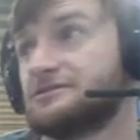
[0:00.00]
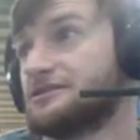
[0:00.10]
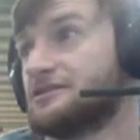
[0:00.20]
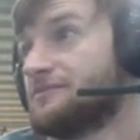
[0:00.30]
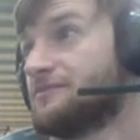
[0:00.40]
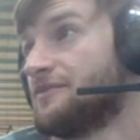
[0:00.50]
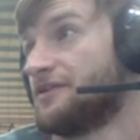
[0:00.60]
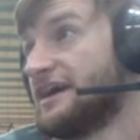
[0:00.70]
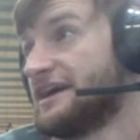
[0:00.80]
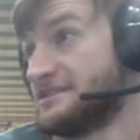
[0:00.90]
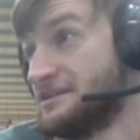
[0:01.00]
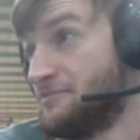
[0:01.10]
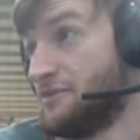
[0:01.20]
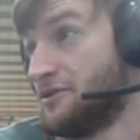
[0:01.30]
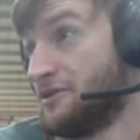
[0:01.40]
a Dodge plays a
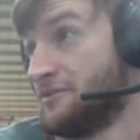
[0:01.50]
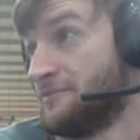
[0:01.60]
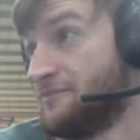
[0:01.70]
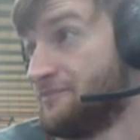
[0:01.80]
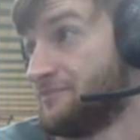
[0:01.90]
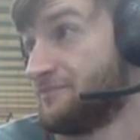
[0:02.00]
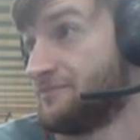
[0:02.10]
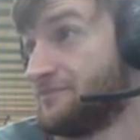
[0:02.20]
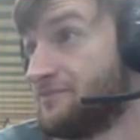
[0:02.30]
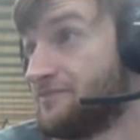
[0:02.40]
lovely ball up to Sucky.